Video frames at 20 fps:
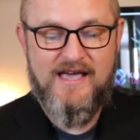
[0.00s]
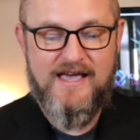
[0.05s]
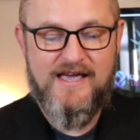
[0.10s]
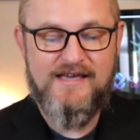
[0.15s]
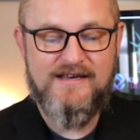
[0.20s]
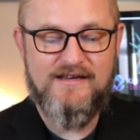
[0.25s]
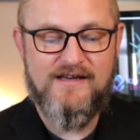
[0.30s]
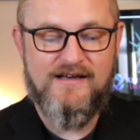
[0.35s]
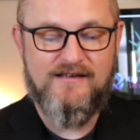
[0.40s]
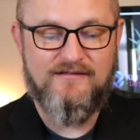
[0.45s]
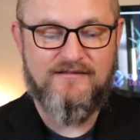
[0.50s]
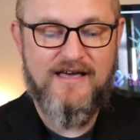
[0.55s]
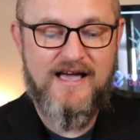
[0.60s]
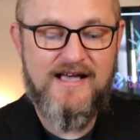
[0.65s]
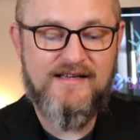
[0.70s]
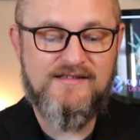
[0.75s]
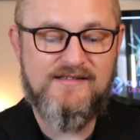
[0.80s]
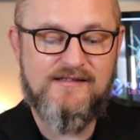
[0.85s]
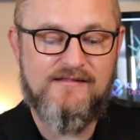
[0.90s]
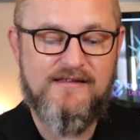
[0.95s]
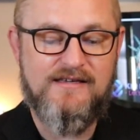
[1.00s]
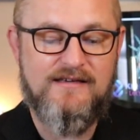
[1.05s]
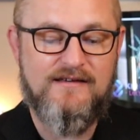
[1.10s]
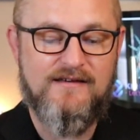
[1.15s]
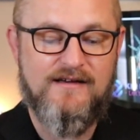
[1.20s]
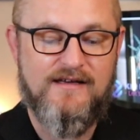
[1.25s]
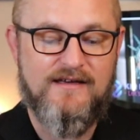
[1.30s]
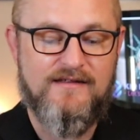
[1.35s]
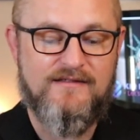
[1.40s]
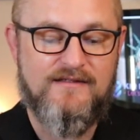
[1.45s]
And
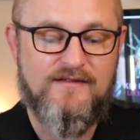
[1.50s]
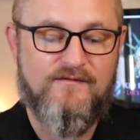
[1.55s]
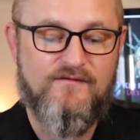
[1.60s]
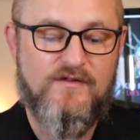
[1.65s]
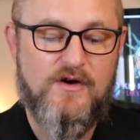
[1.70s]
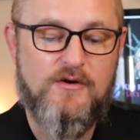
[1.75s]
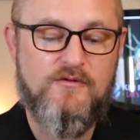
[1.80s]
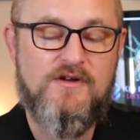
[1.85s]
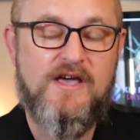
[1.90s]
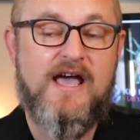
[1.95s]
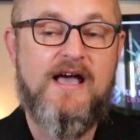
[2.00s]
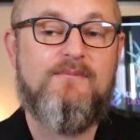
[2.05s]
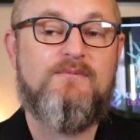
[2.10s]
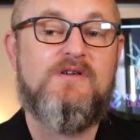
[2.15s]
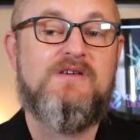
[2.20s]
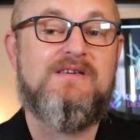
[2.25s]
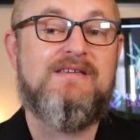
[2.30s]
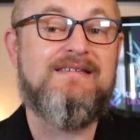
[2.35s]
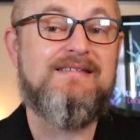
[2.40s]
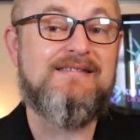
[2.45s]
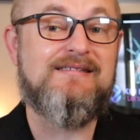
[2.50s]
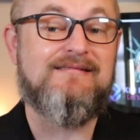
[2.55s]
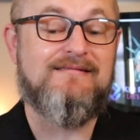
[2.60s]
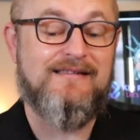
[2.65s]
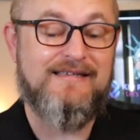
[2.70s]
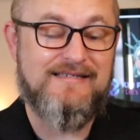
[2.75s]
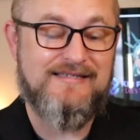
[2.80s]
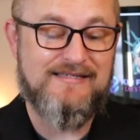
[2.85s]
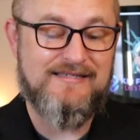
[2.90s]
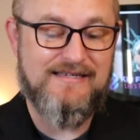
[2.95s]
lastly, the phone app is
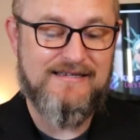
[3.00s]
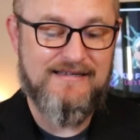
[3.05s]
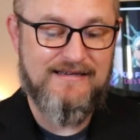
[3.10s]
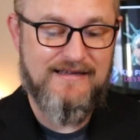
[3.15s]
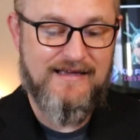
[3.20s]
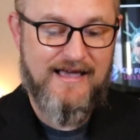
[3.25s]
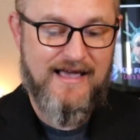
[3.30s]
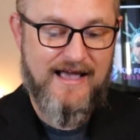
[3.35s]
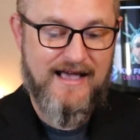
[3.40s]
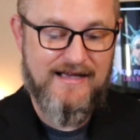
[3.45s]
listed